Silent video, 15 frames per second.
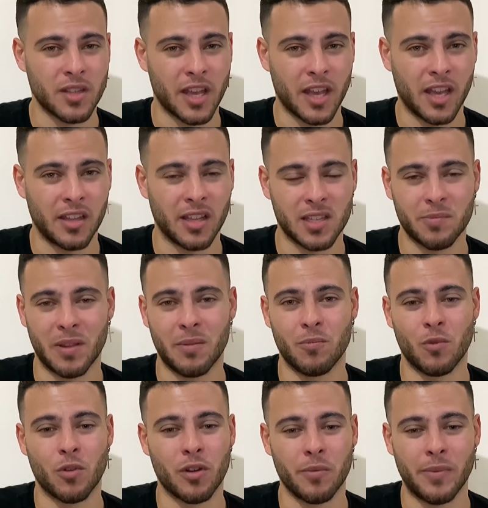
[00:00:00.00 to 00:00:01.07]
and explain
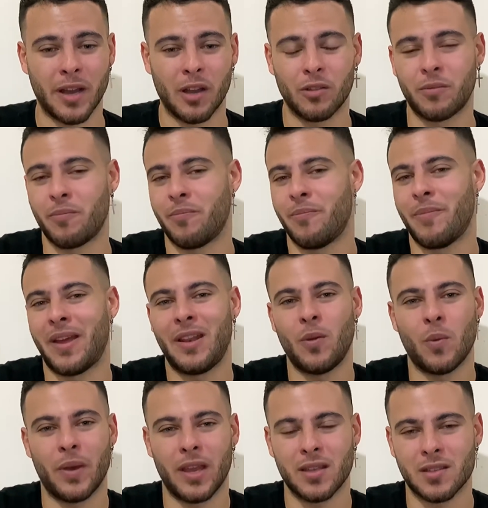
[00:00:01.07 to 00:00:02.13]
more about many
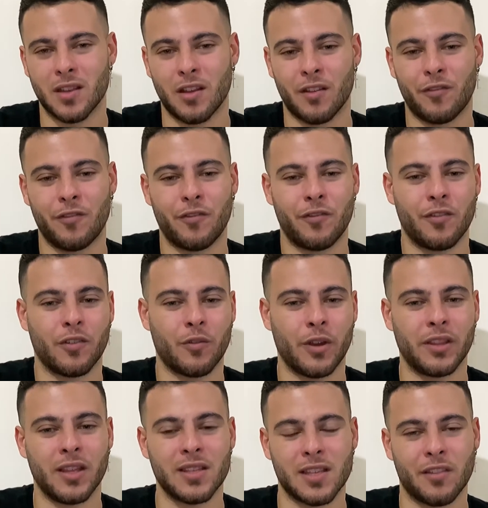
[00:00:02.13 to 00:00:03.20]
ways of
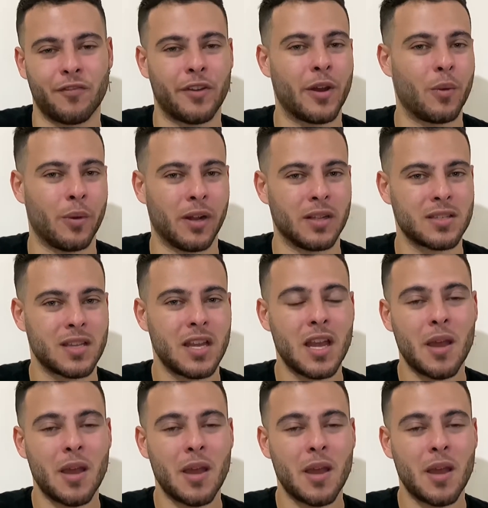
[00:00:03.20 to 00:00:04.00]
greetings and farewells.